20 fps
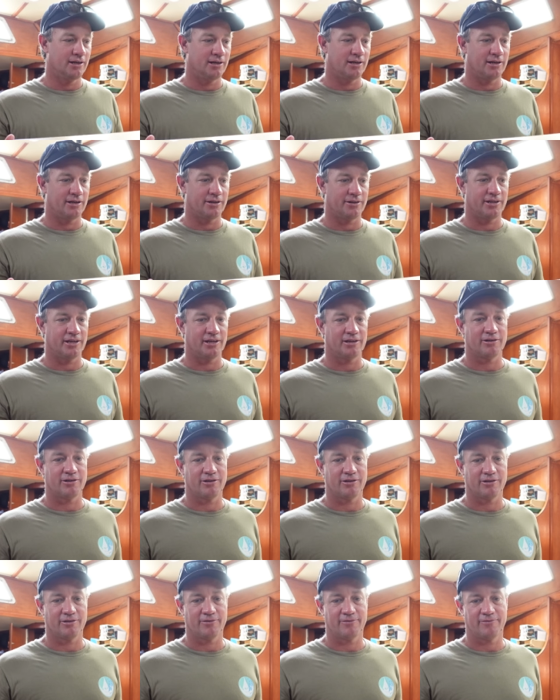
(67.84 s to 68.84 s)
I think I
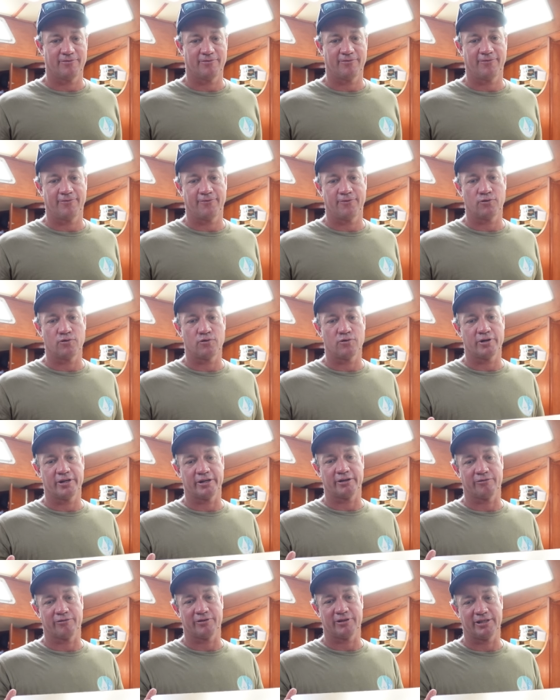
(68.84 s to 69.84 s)
got four
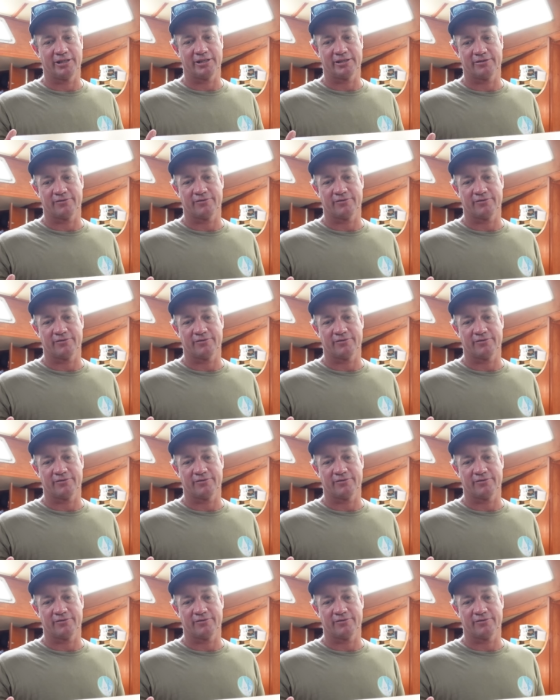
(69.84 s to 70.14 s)
acrylics